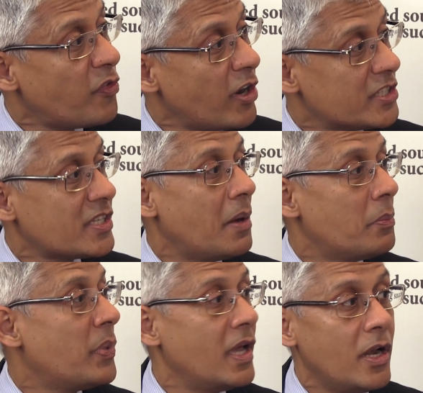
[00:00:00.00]
for
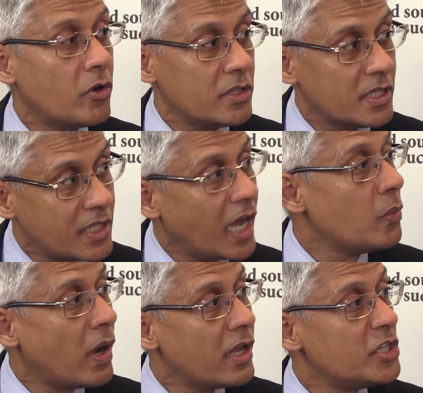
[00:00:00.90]
example, or the
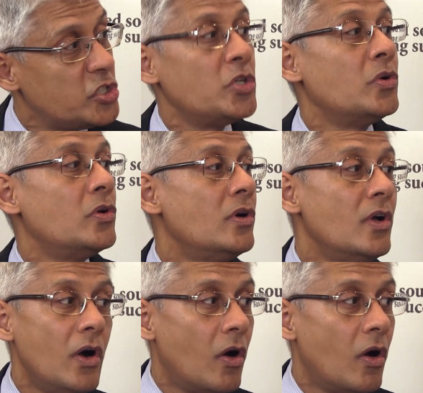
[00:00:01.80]
Taiwan issue,